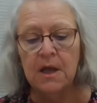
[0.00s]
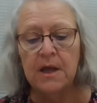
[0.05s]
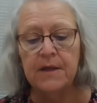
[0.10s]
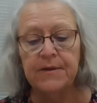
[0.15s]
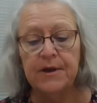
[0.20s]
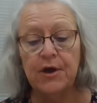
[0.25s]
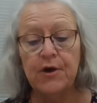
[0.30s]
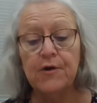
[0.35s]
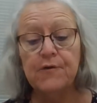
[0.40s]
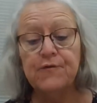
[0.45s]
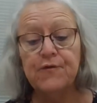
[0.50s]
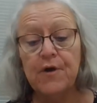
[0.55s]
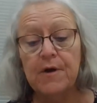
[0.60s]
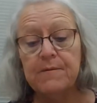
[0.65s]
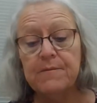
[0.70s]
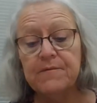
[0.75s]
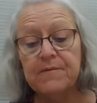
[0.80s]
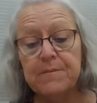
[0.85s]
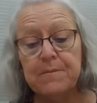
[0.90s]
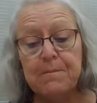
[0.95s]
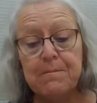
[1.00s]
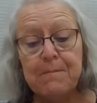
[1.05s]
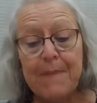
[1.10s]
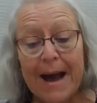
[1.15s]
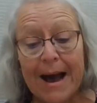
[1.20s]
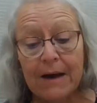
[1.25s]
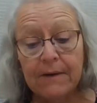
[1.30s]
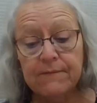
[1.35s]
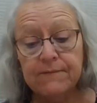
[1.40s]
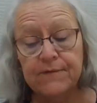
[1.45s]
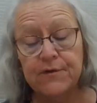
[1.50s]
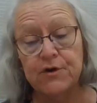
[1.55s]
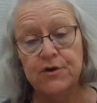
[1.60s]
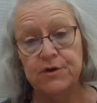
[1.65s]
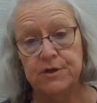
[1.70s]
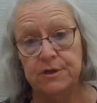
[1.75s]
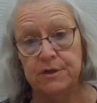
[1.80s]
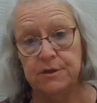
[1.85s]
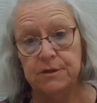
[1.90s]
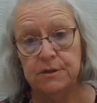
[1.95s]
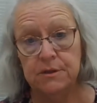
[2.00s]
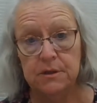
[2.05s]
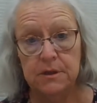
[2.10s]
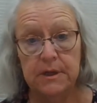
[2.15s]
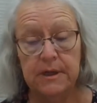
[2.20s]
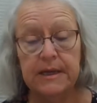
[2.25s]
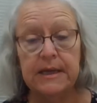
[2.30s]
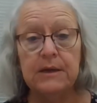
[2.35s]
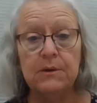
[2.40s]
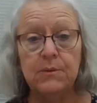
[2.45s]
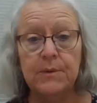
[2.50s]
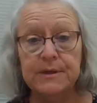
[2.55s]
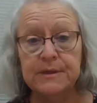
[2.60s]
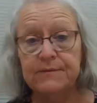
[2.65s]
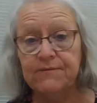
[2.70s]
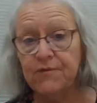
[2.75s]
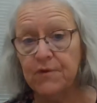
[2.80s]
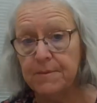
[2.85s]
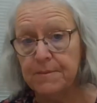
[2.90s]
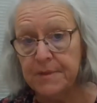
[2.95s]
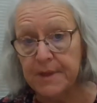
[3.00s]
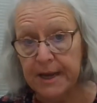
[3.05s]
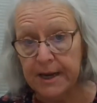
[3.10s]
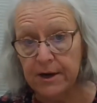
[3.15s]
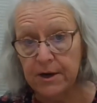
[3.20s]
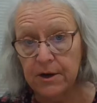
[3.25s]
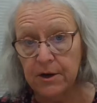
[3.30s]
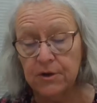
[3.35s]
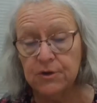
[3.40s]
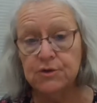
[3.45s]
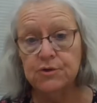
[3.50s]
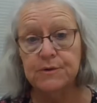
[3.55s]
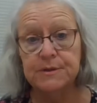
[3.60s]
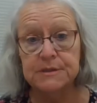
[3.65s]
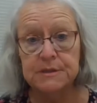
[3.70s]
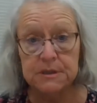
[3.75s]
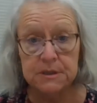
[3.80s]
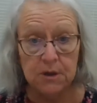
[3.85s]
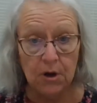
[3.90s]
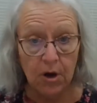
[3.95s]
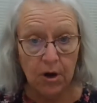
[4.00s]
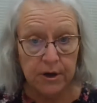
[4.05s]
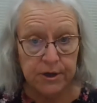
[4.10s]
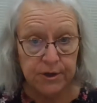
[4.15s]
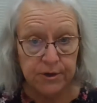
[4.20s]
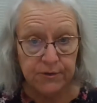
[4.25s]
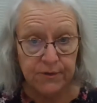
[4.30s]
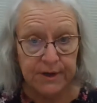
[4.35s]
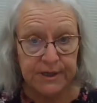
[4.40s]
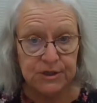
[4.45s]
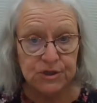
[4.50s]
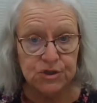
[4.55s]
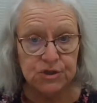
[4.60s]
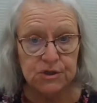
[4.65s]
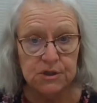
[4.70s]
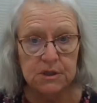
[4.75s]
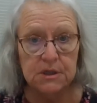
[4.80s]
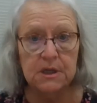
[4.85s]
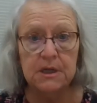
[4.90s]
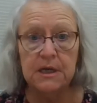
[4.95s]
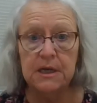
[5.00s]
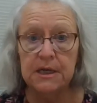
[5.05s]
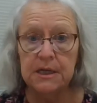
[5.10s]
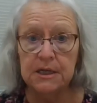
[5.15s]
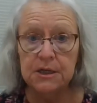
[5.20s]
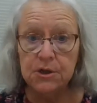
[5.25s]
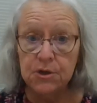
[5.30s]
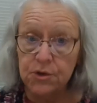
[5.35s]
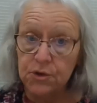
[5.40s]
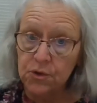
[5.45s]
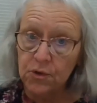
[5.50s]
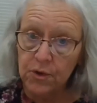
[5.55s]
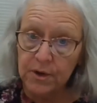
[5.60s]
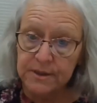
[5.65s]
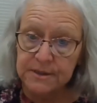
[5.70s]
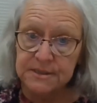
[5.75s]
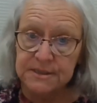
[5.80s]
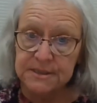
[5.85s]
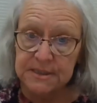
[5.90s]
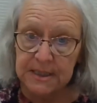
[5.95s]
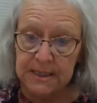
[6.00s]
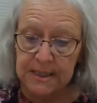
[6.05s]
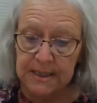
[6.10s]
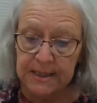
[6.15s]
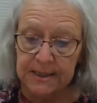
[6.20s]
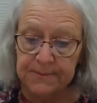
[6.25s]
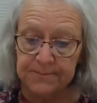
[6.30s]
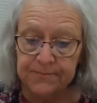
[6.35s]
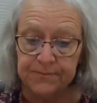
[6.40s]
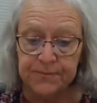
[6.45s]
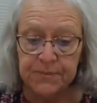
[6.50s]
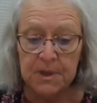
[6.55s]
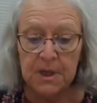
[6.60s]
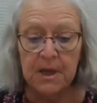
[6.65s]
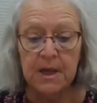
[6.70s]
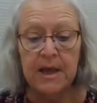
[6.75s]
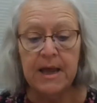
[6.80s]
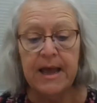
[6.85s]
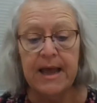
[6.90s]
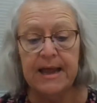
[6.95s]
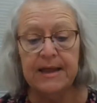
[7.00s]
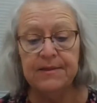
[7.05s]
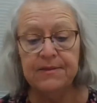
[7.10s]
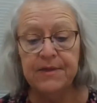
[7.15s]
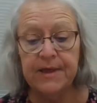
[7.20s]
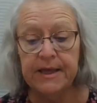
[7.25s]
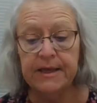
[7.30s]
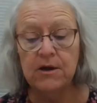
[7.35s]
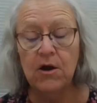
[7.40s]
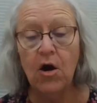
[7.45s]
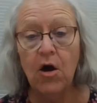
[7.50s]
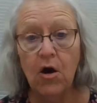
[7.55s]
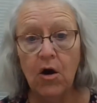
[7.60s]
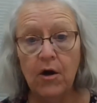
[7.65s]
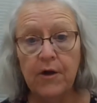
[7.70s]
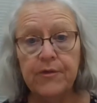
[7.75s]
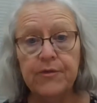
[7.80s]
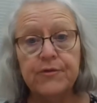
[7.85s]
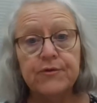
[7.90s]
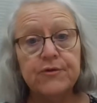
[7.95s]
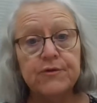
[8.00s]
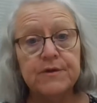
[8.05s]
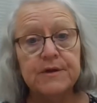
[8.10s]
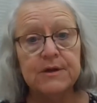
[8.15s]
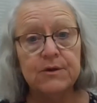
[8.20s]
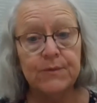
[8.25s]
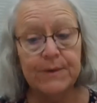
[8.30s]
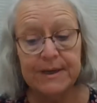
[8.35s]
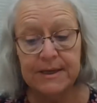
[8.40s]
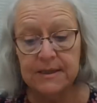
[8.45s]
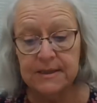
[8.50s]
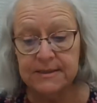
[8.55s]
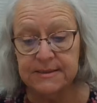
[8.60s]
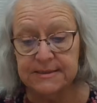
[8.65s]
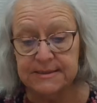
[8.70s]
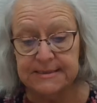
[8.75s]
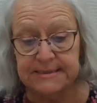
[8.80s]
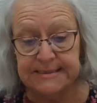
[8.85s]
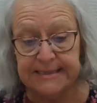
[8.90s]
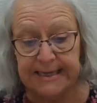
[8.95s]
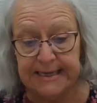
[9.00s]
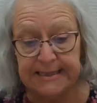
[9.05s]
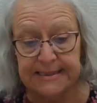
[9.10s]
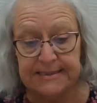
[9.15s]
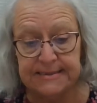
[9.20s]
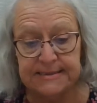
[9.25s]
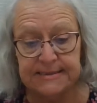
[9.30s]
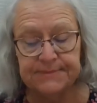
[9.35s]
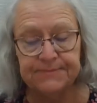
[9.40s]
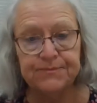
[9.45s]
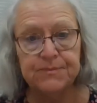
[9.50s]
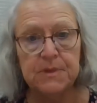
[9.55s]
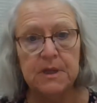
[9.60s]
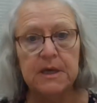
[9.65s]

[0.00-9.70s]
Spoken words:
They go from Mount Vernon. He went from there to his inauguration in New York City and then on through the New England states.